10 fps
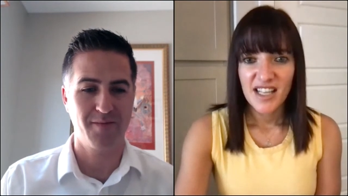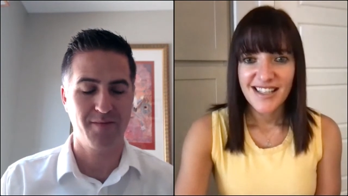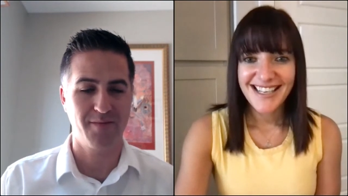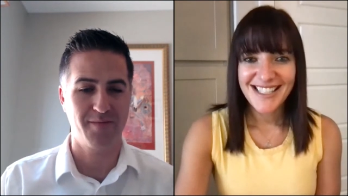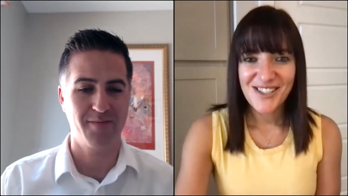
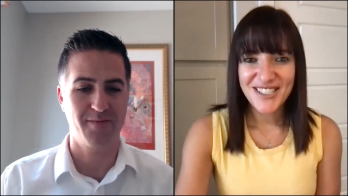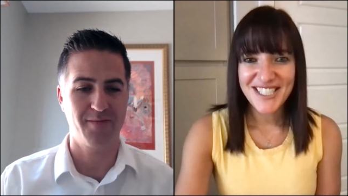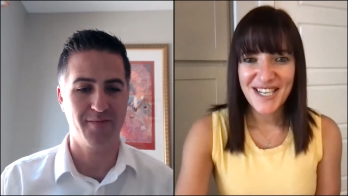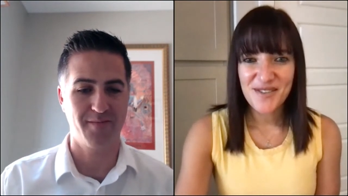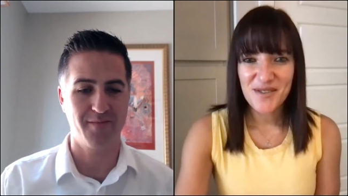Speaker 1: The next
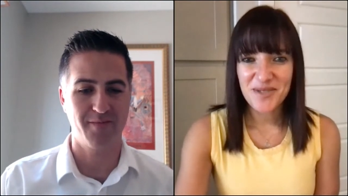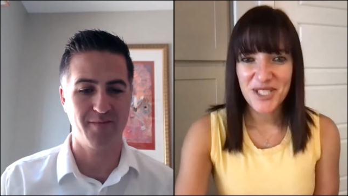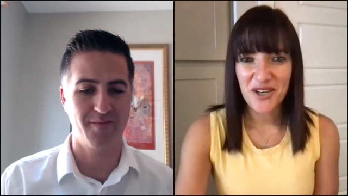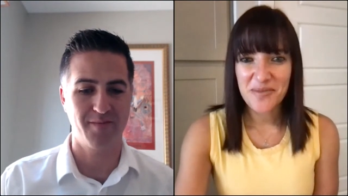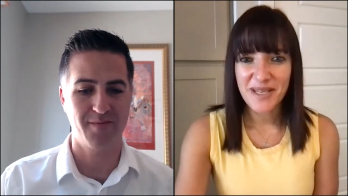question comes from
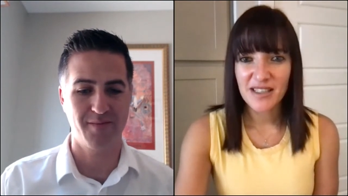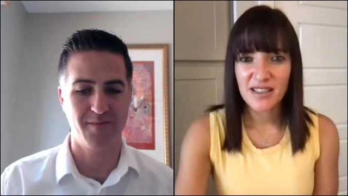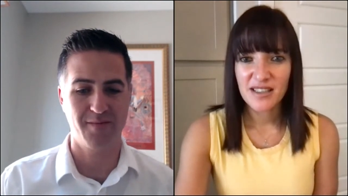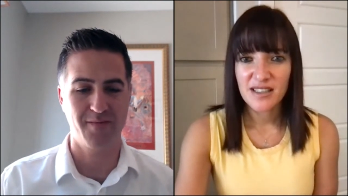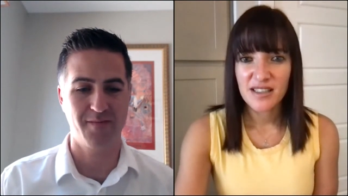Jeremy.
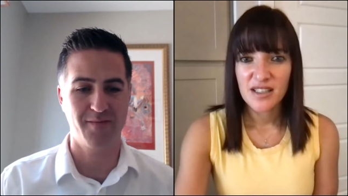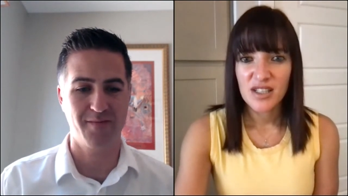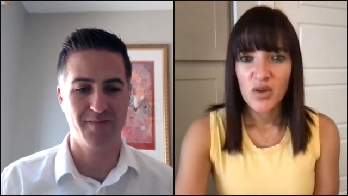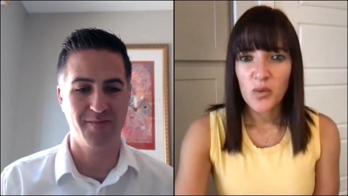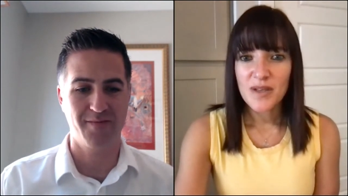
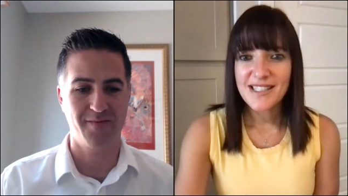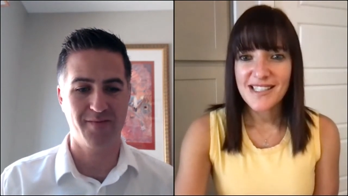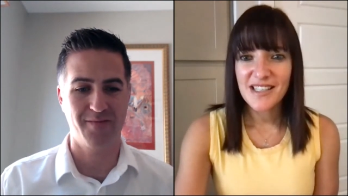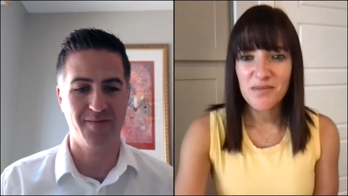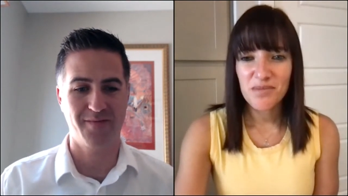Once an
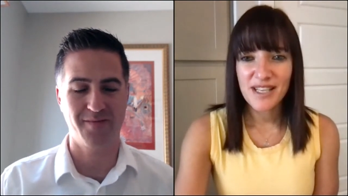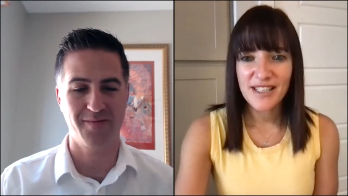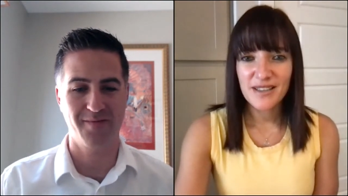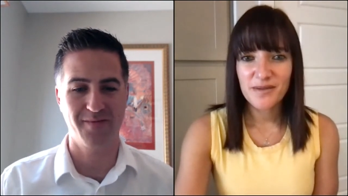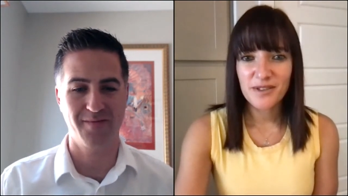
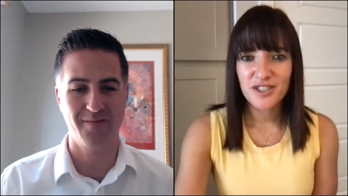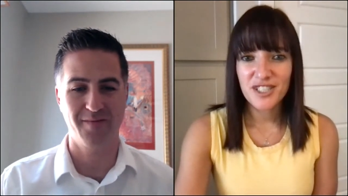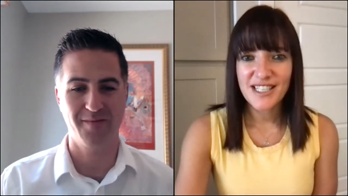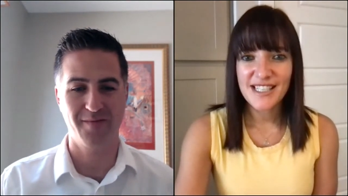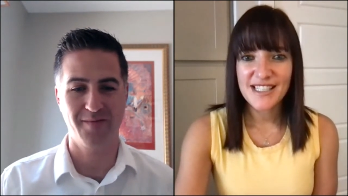in-plan
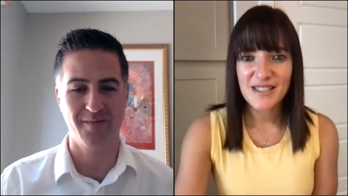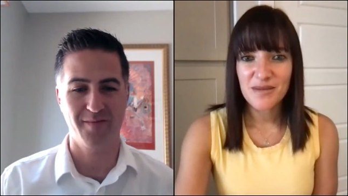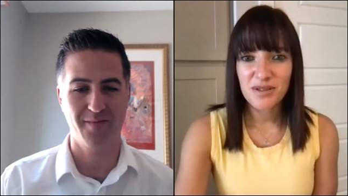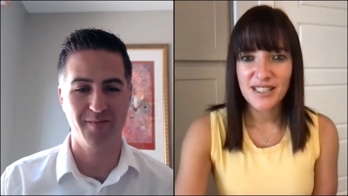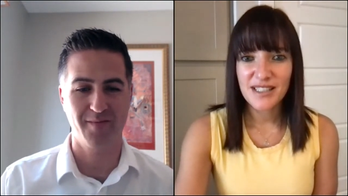conversion is
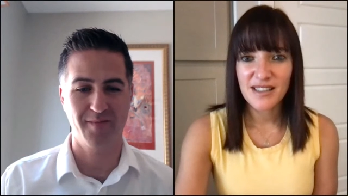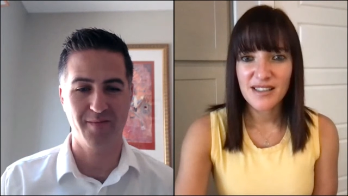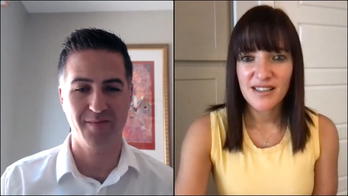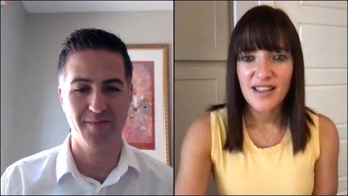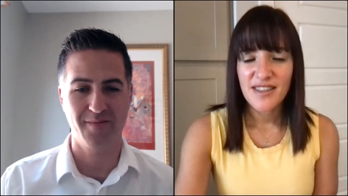complete,
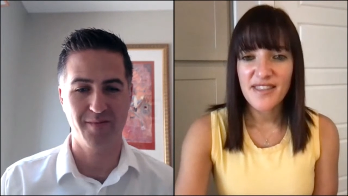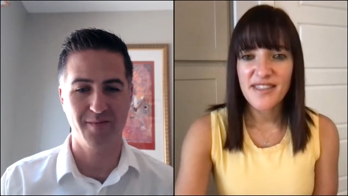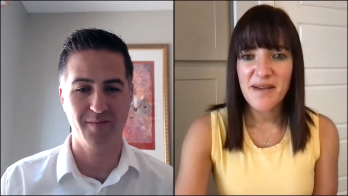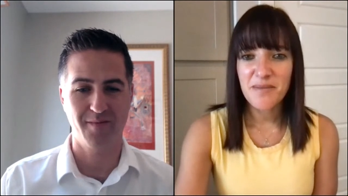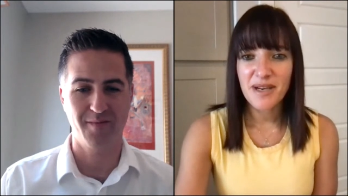then
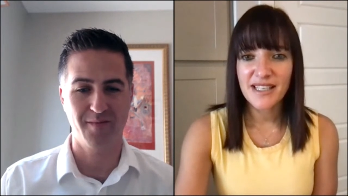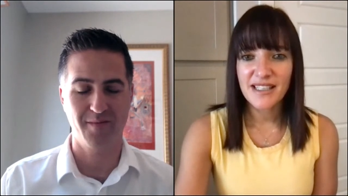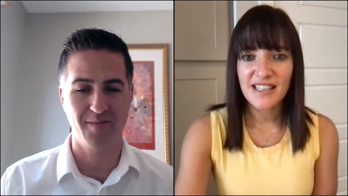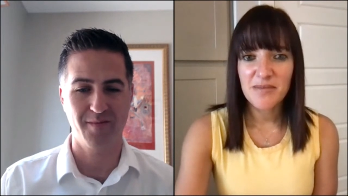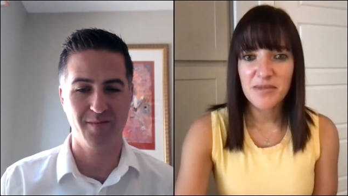that money
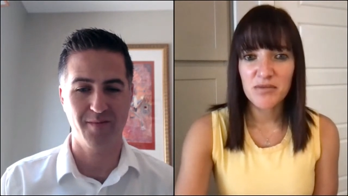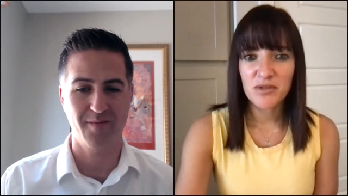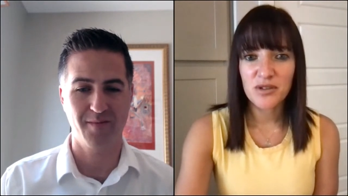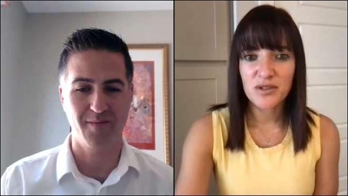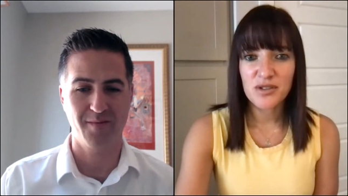can be
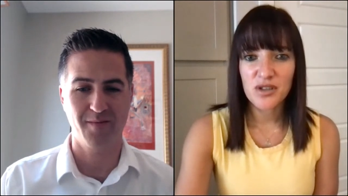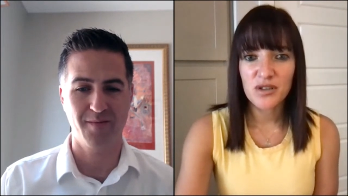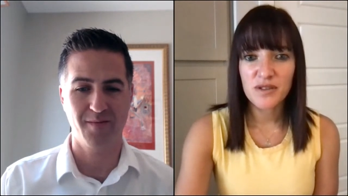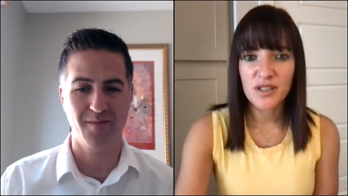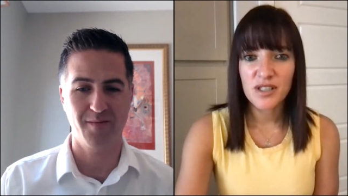rolled
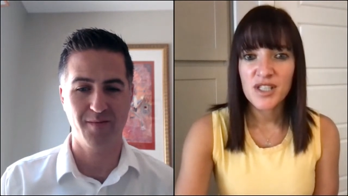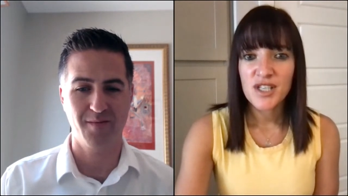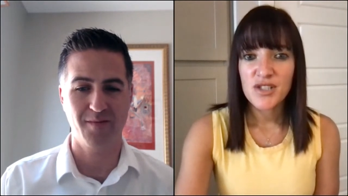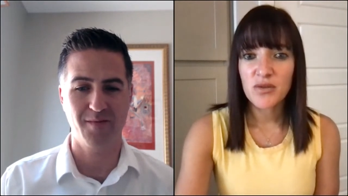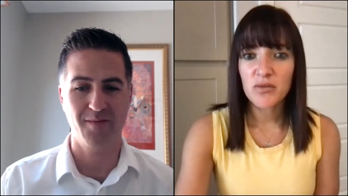over
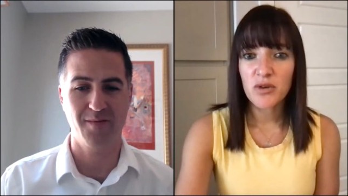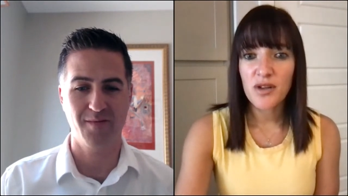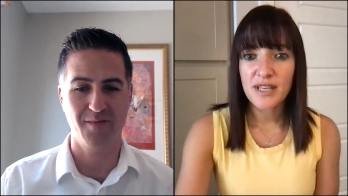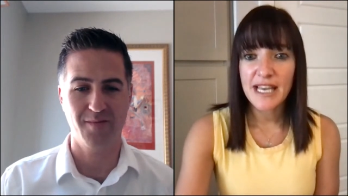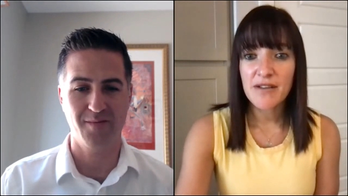to a
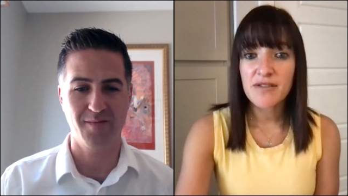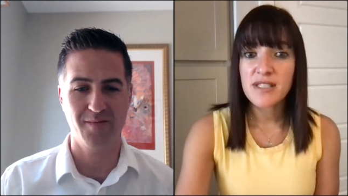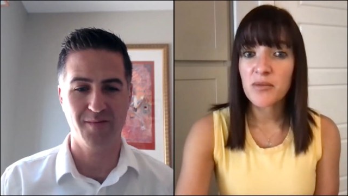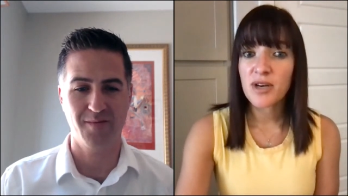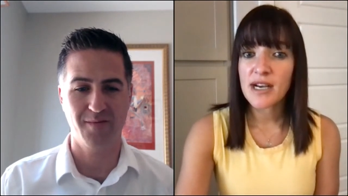Roth account
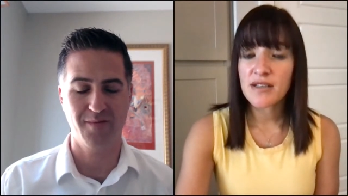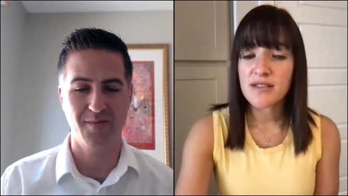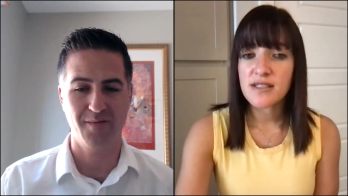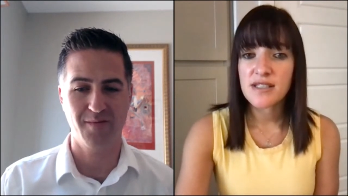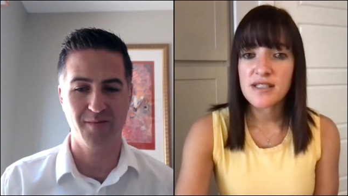somewhere
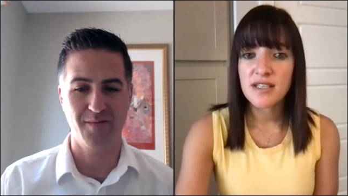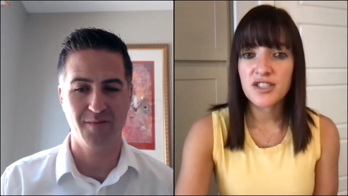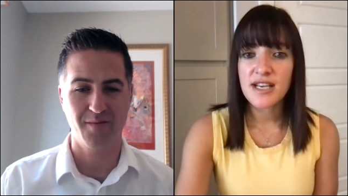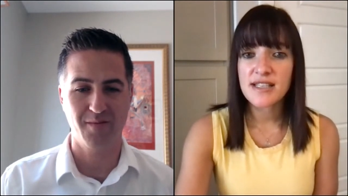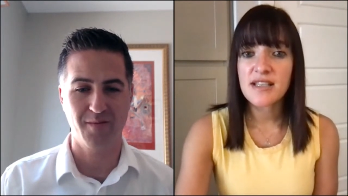else, such
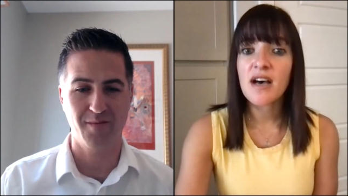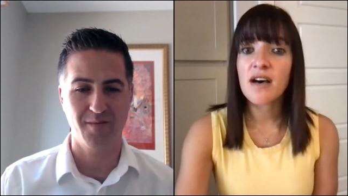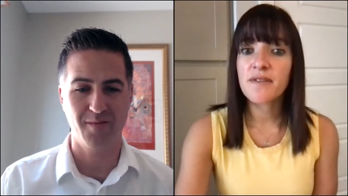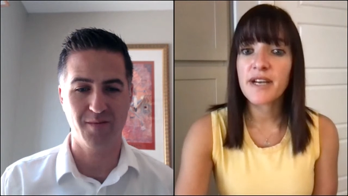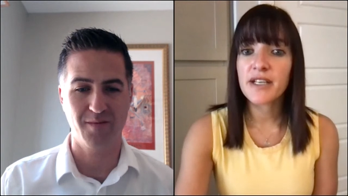as
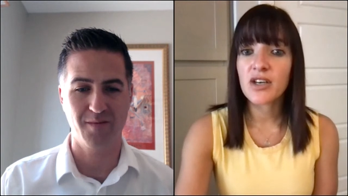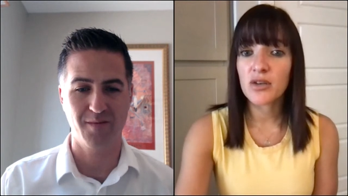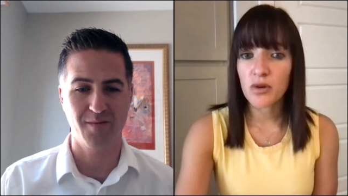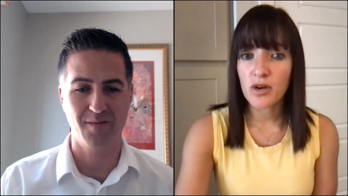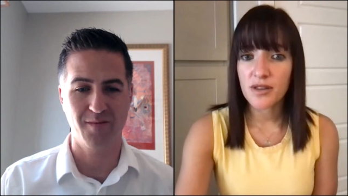a
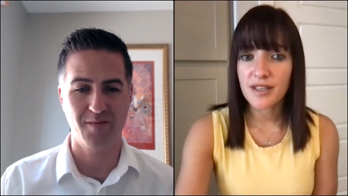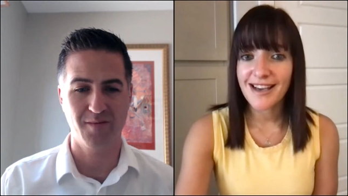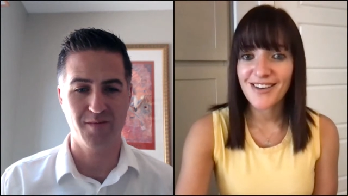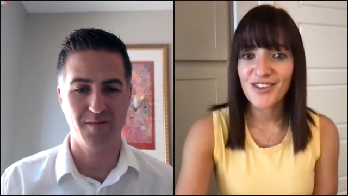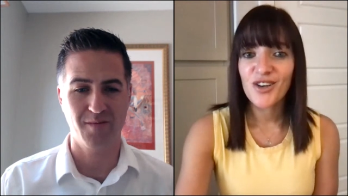Vanguard Roth
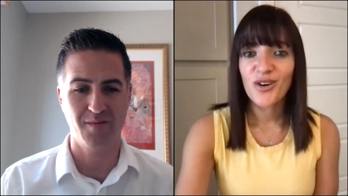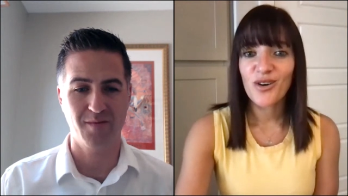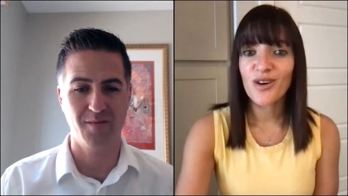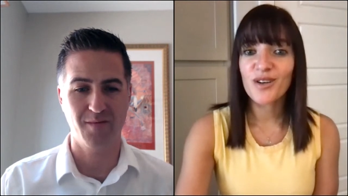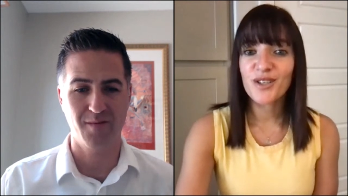account
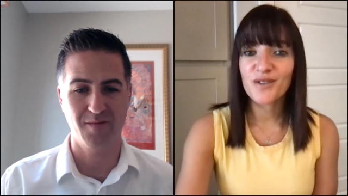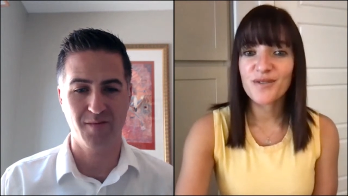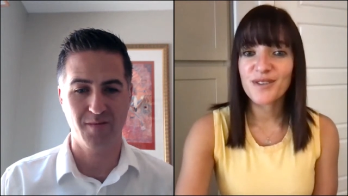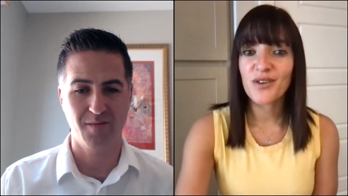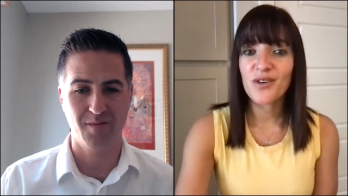or your
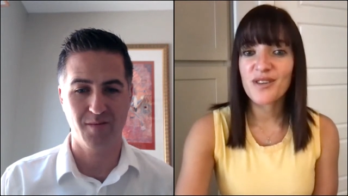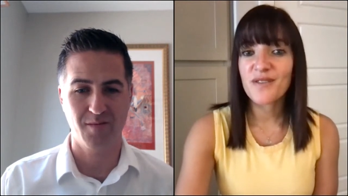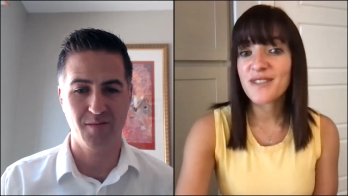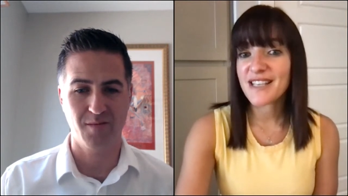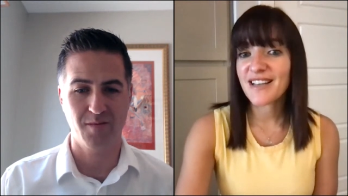or the
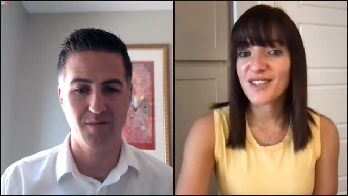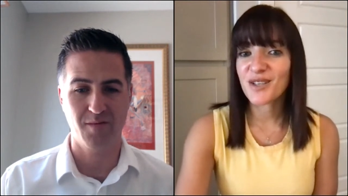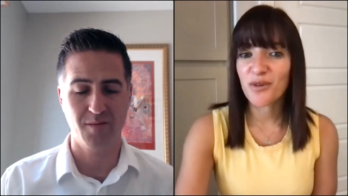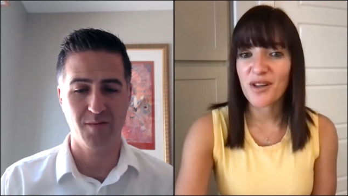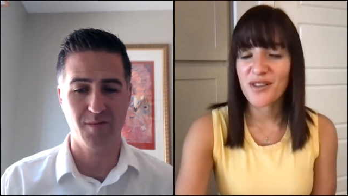Fidelity
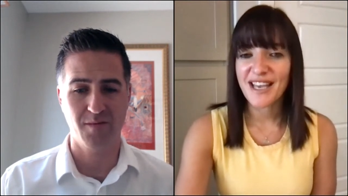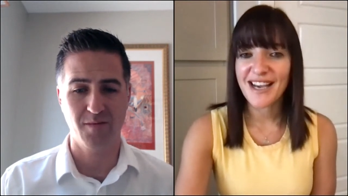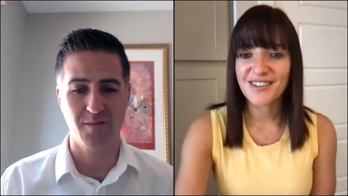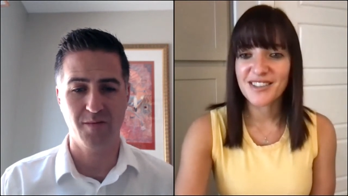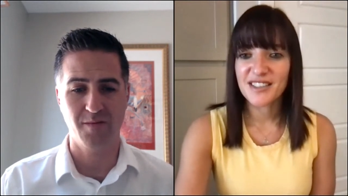Roth account?